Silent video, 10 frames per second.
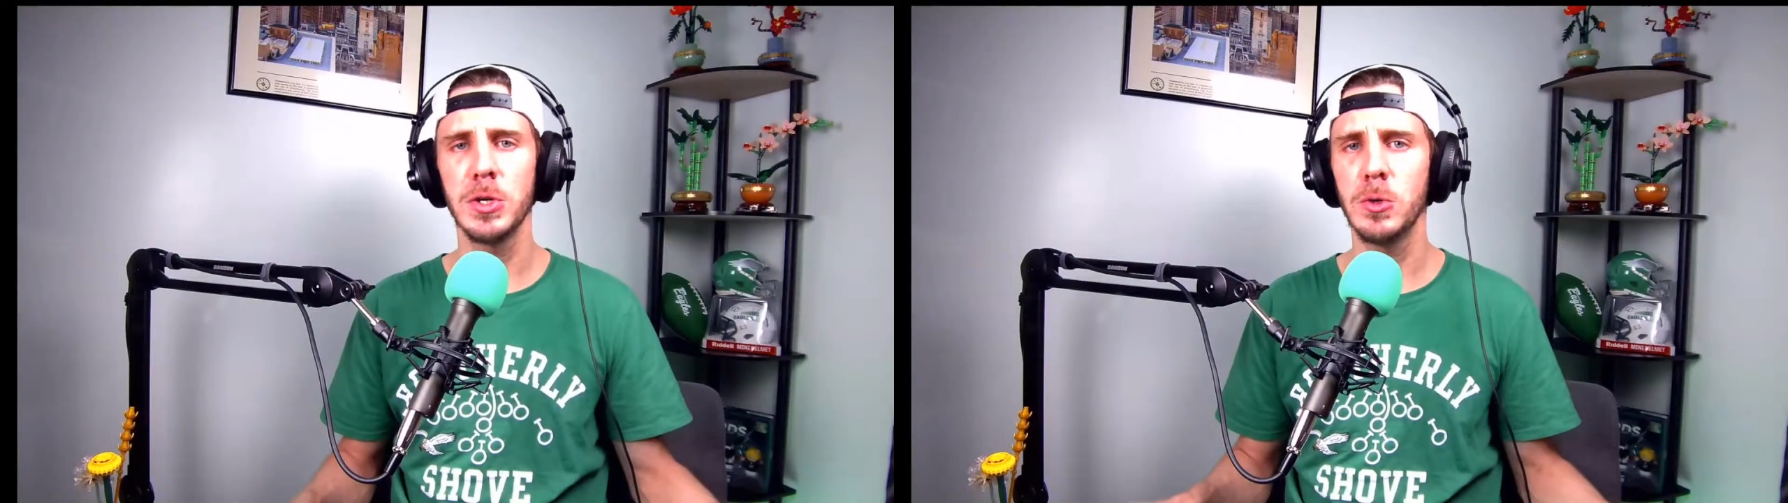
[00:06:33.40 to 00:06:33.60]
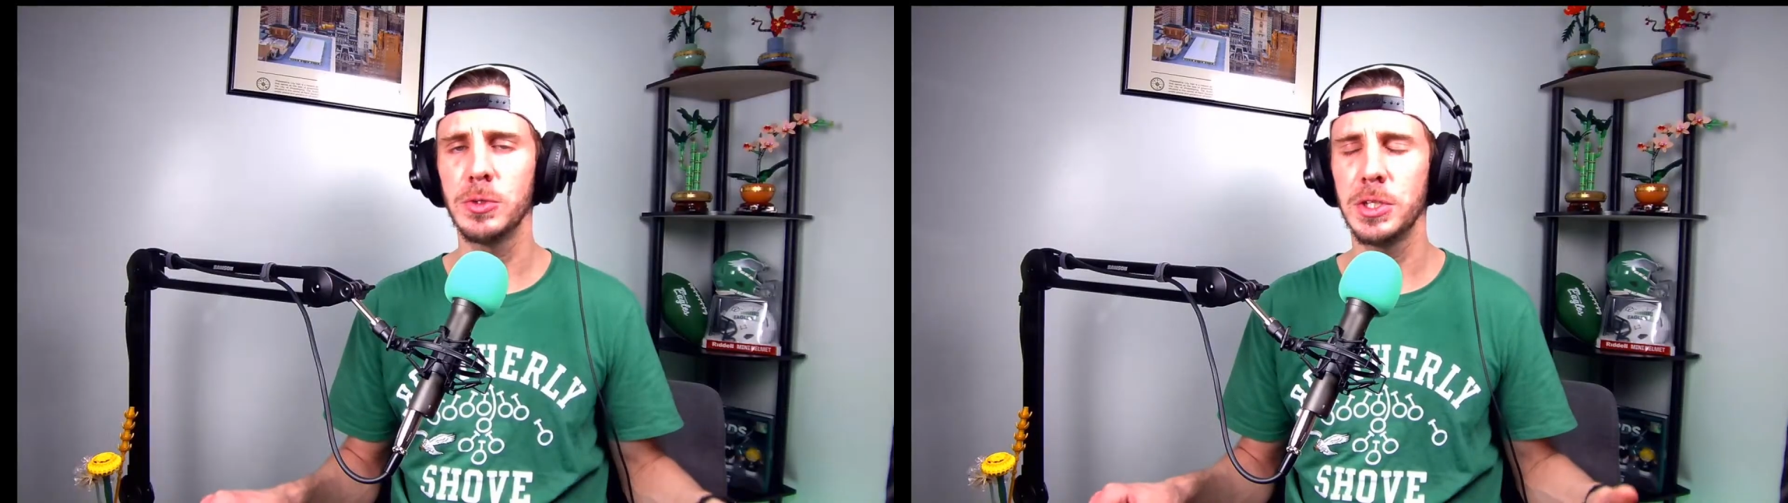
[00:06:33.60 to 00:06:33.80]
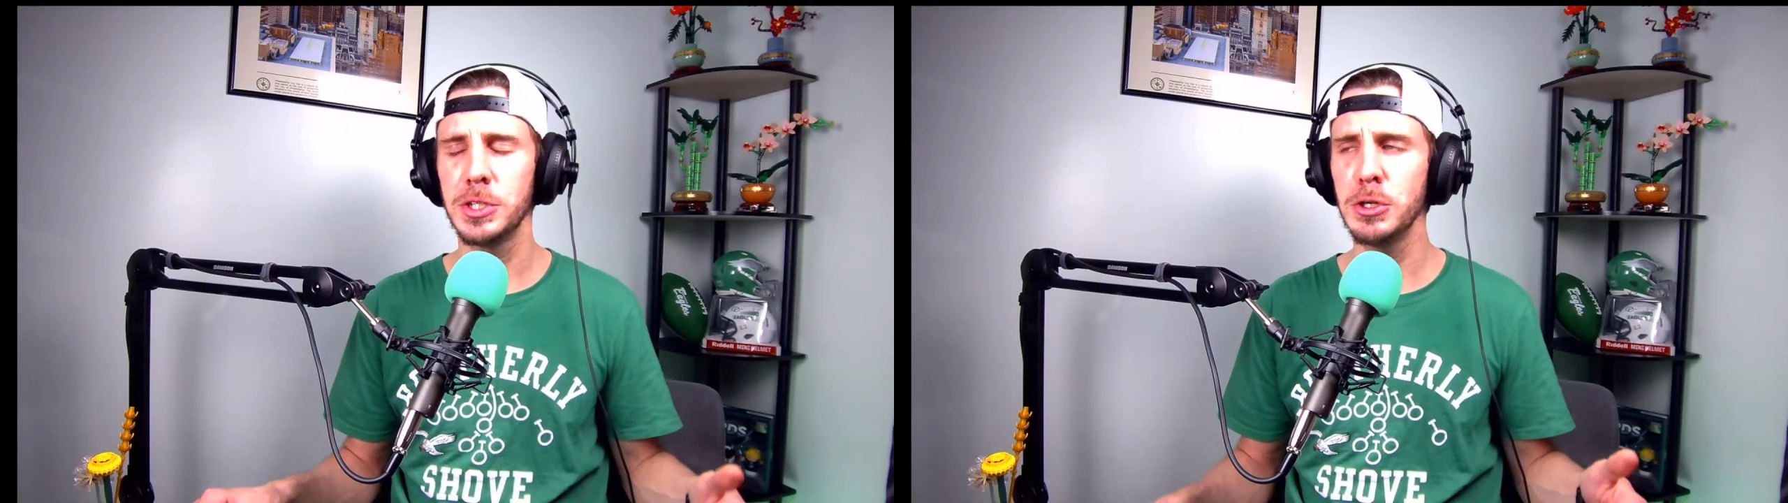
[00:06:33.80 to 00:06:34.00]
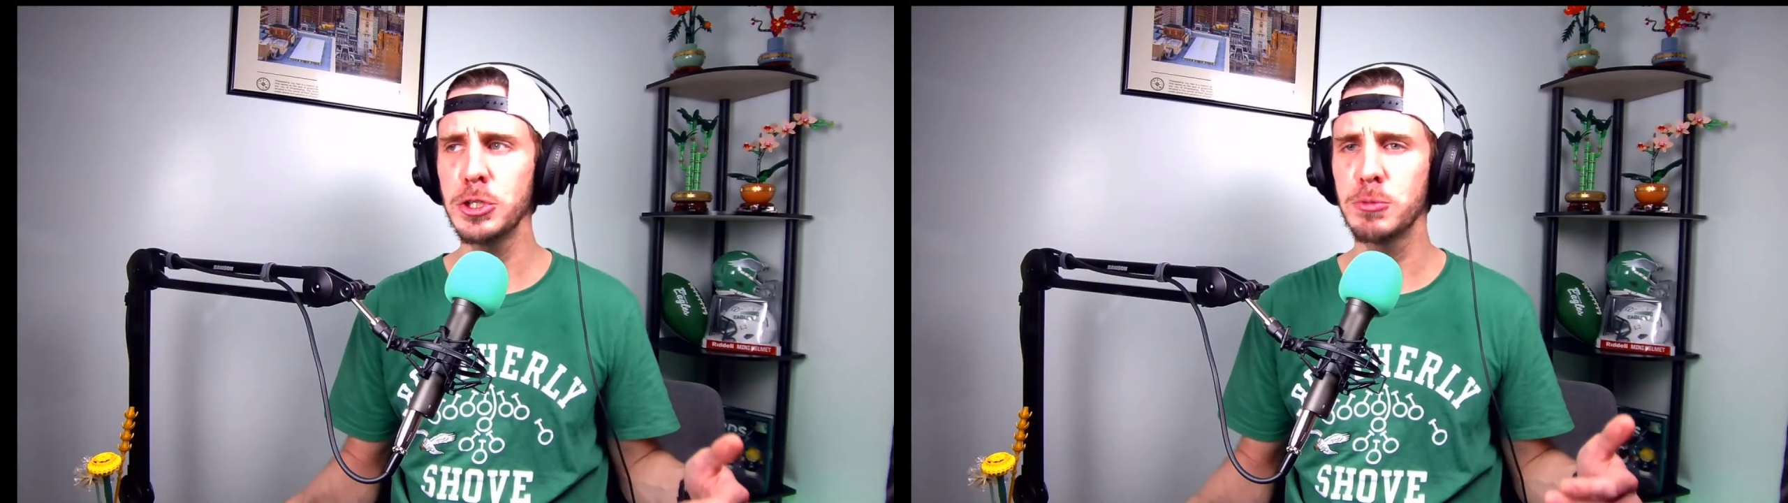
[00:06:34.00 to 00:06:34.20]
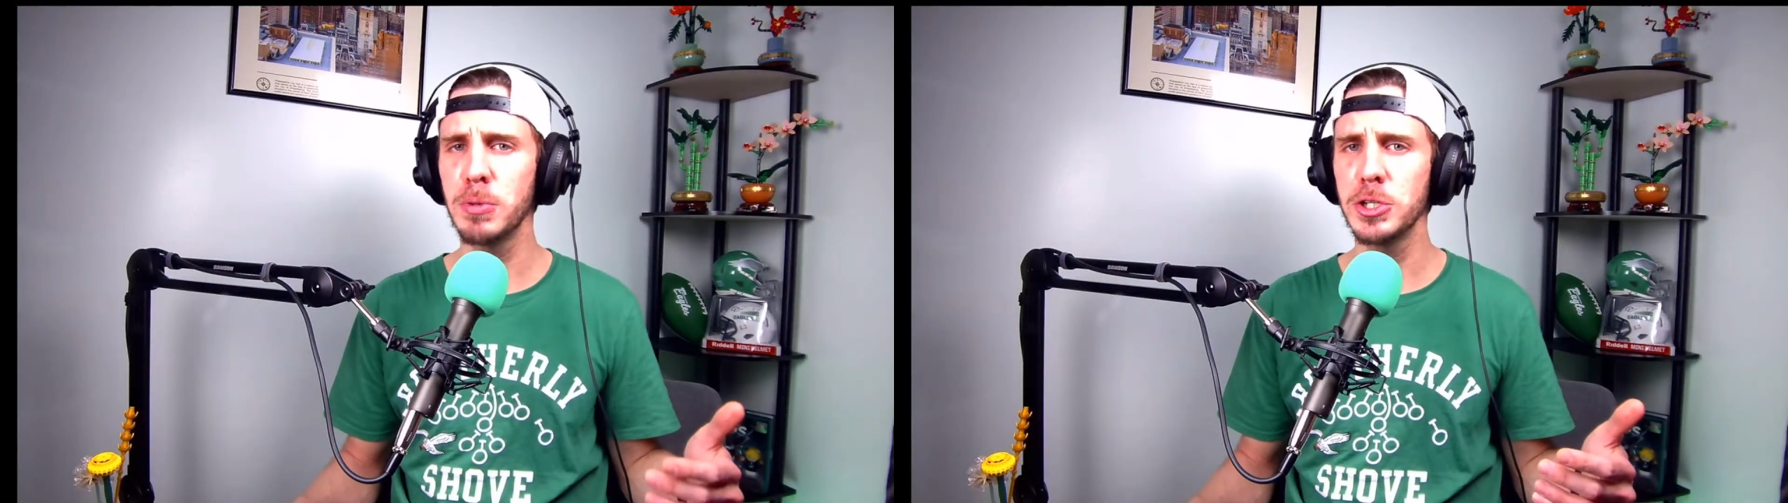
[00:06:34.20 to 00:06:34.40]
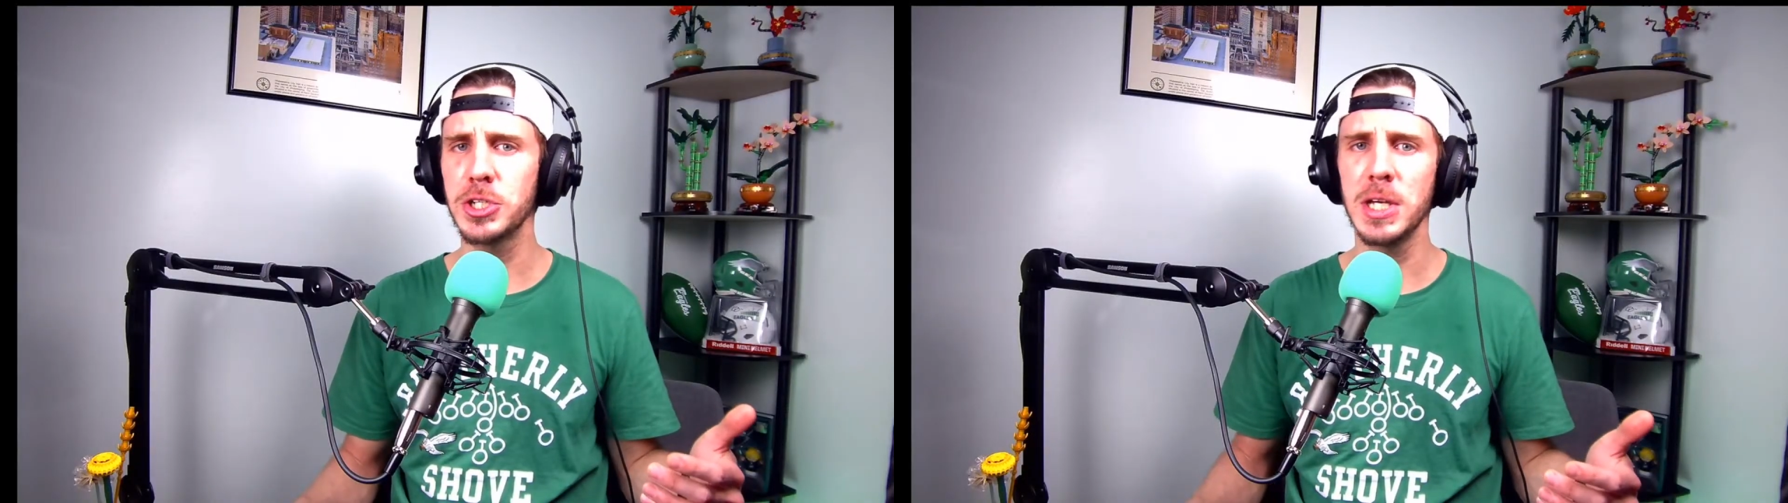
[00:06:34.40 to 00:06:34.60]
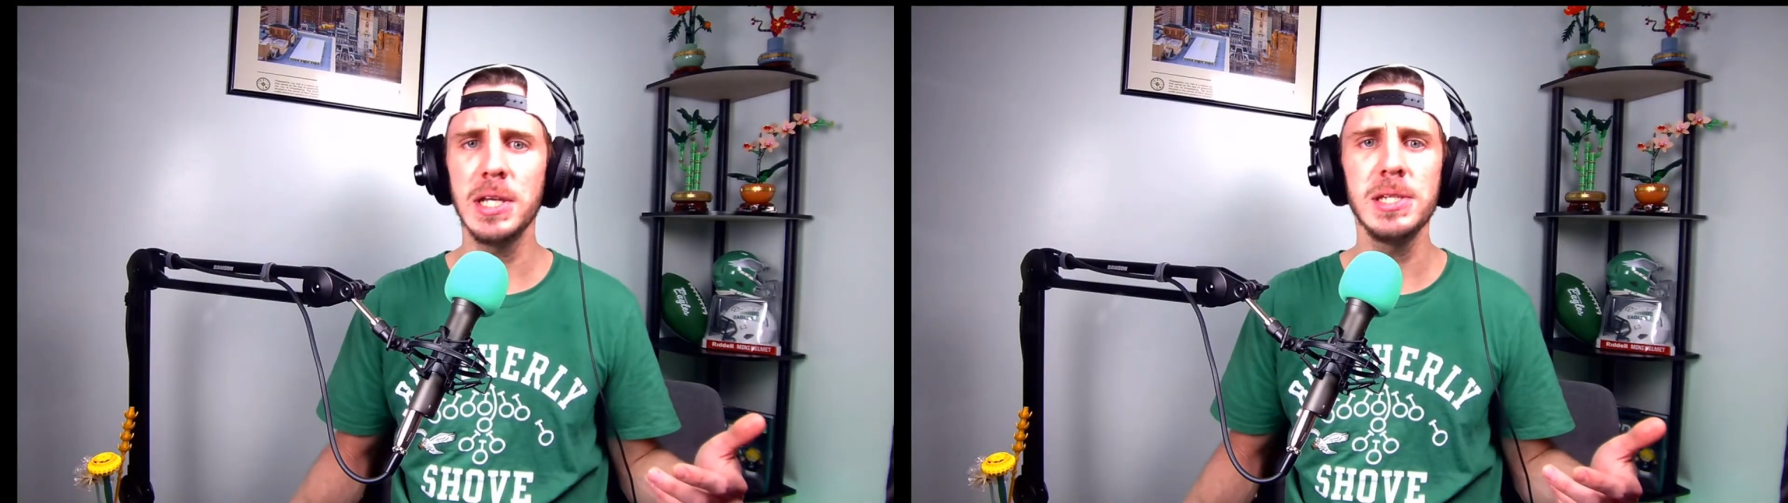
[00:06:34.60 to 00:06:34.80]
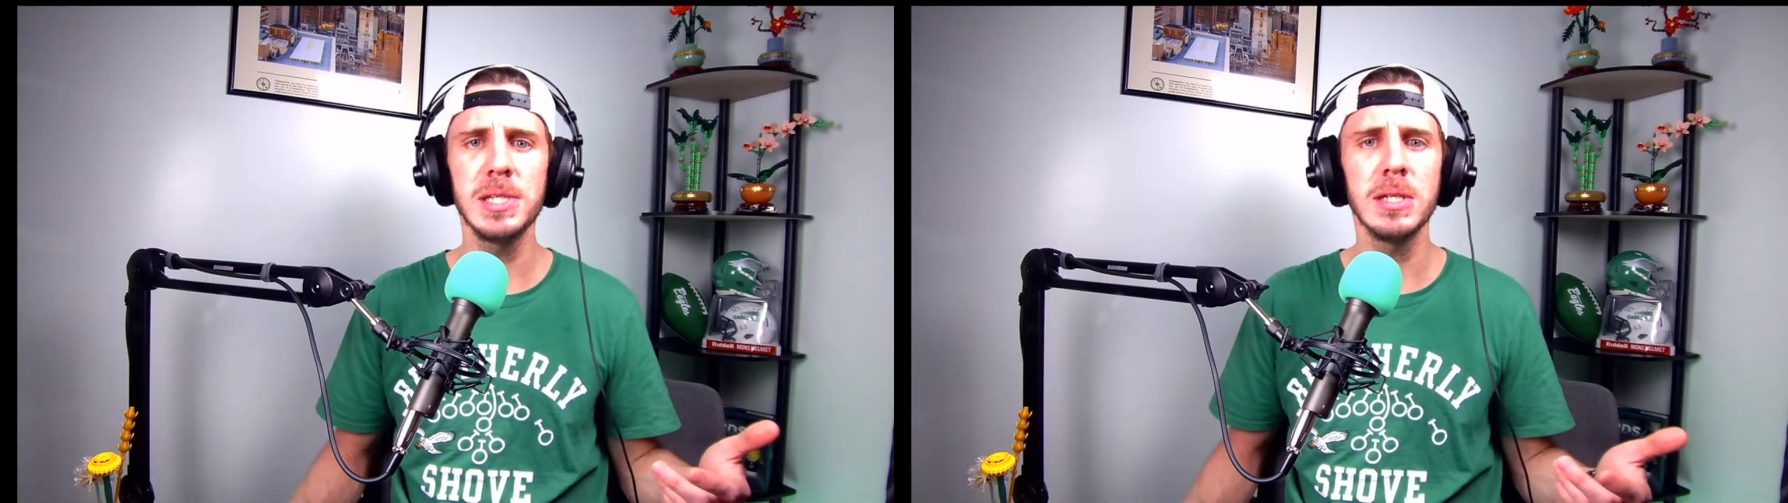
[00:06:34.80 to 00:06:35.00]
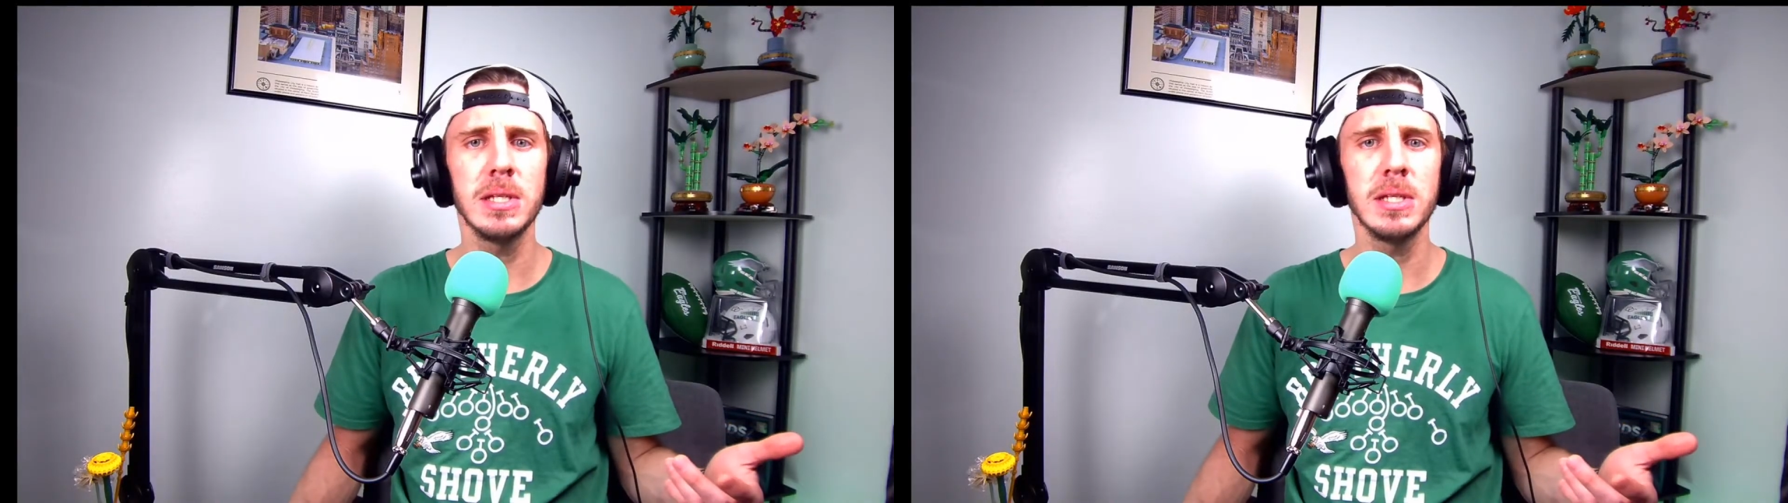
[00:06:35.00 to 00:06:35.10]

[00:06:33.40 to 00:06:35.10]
the tush push isn't